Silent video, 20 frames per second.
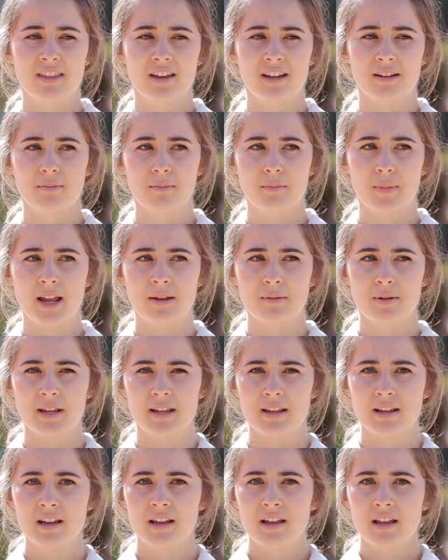that
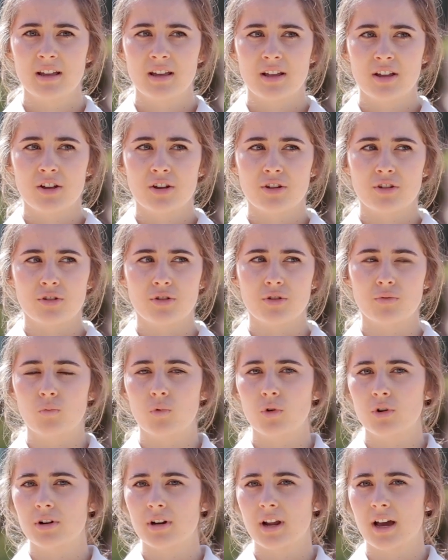maybe you
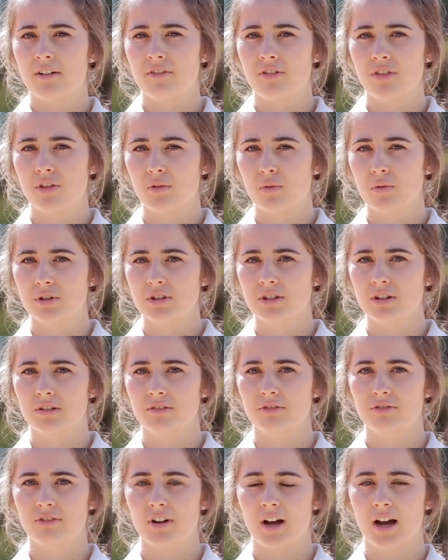wouldn't have thought
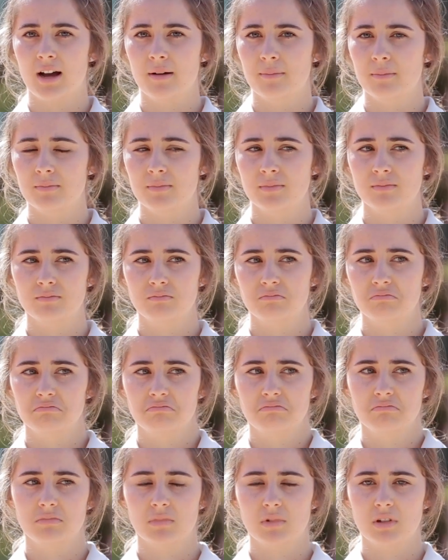of um,
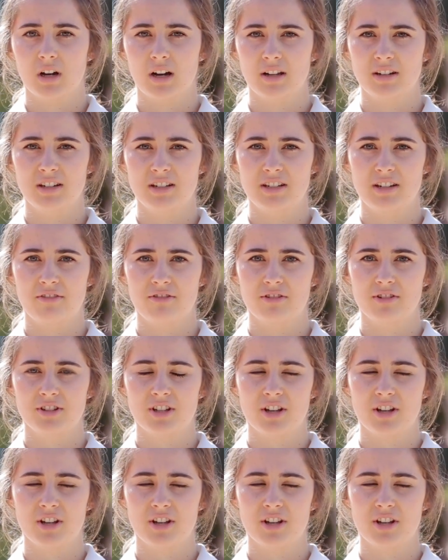under different